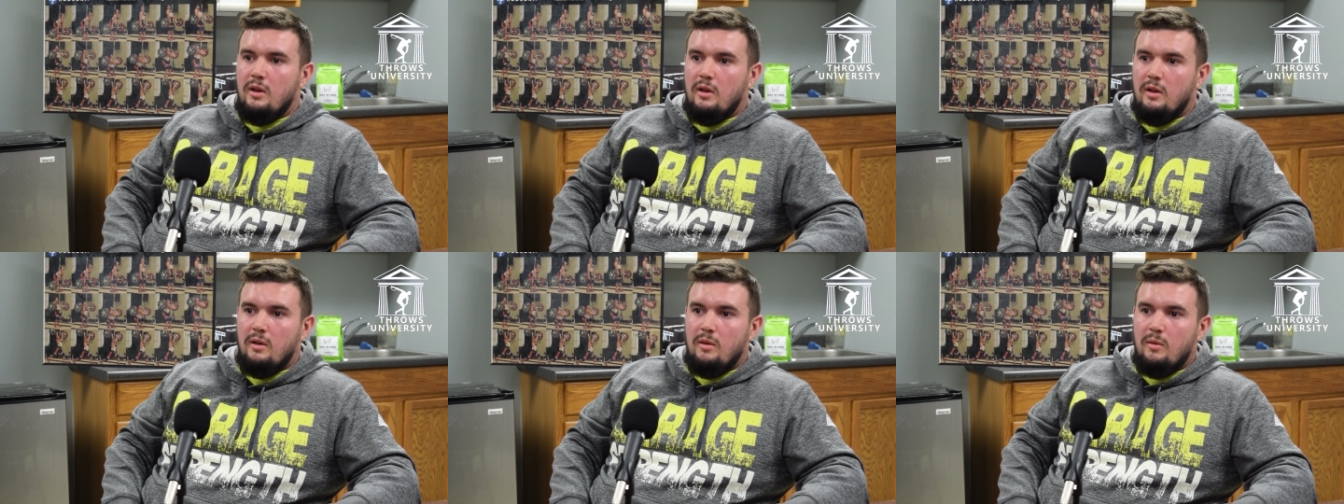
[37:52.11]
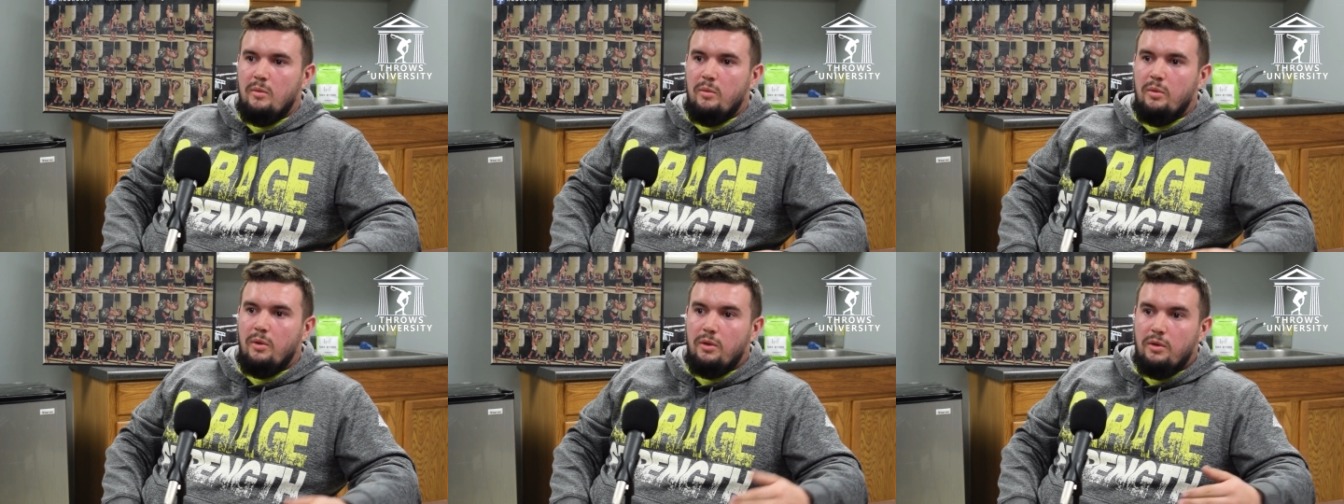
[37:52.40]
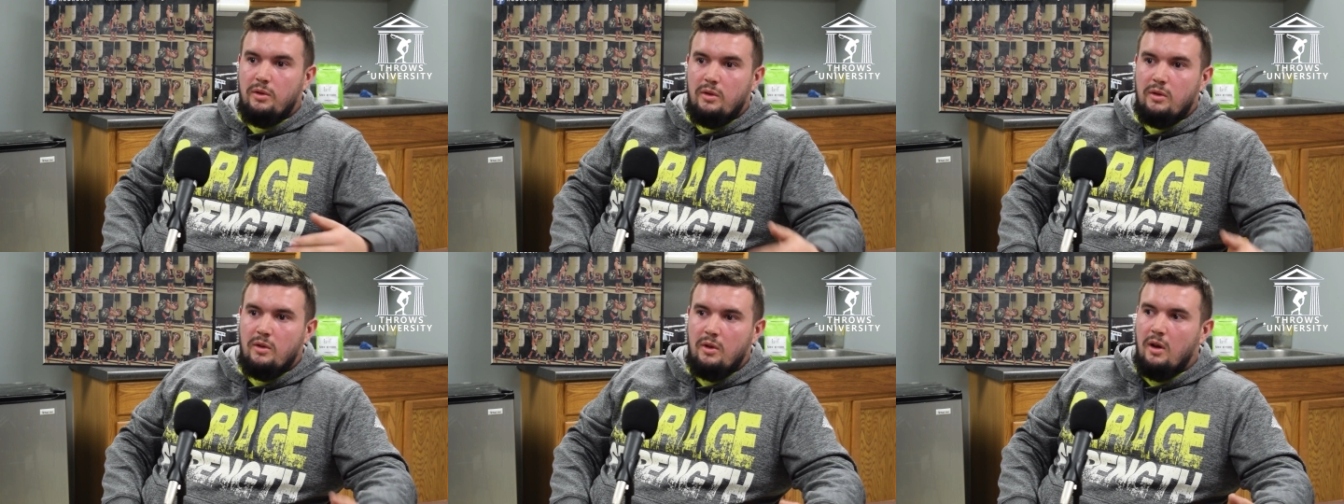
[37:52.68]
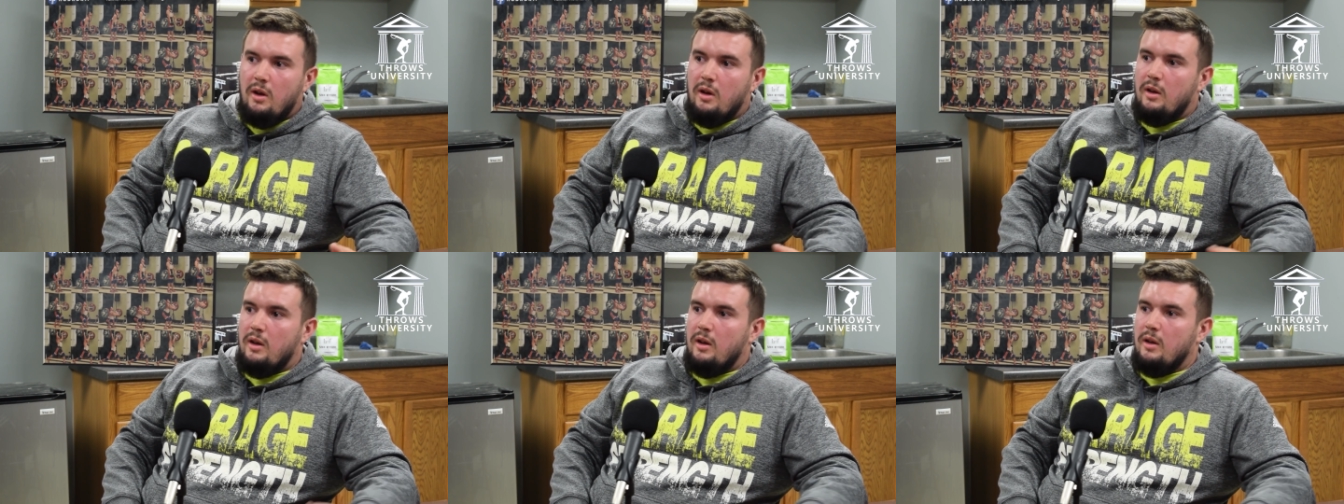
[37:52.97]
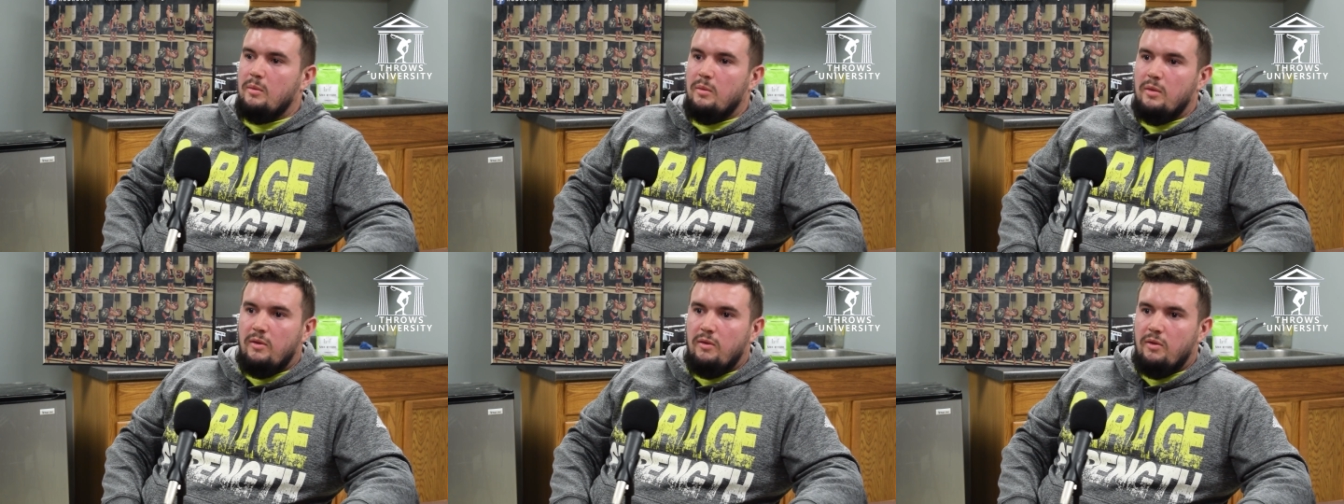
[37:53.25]
to both talk
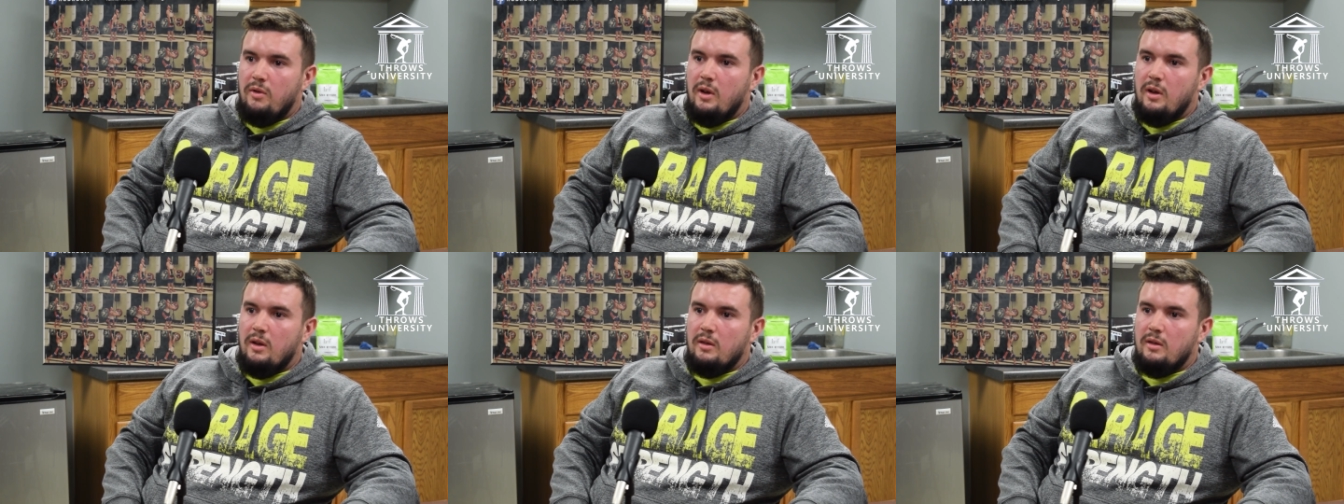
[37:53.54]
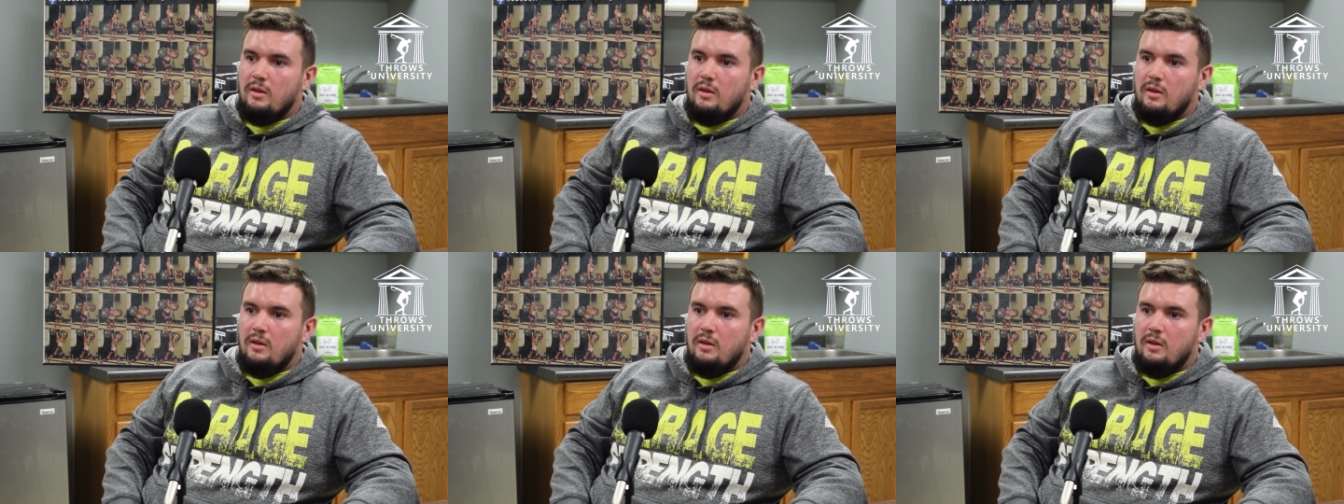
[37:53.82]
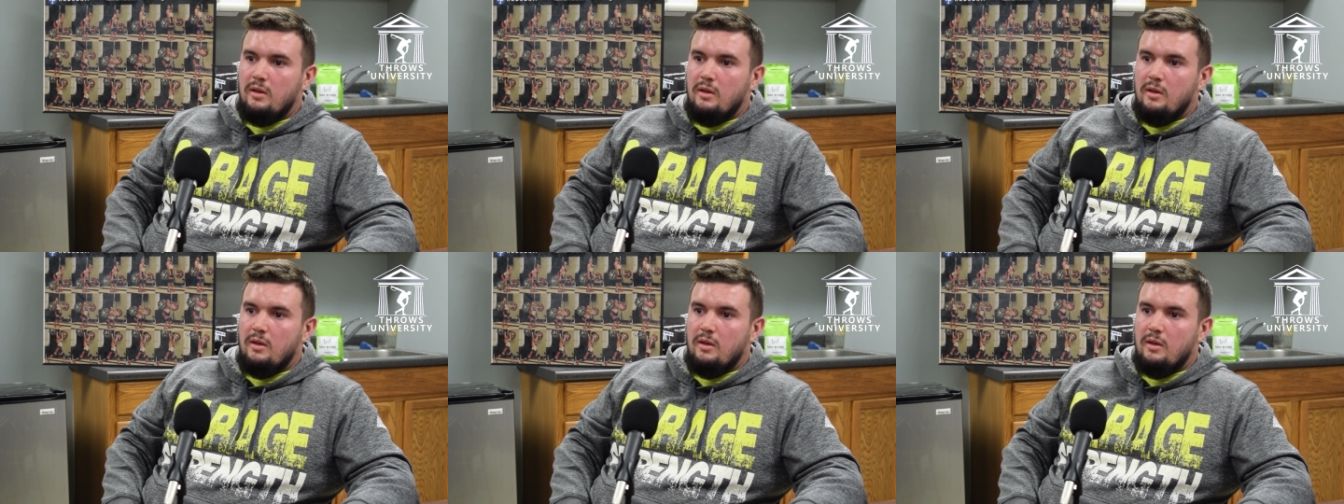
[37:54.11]
and be friends,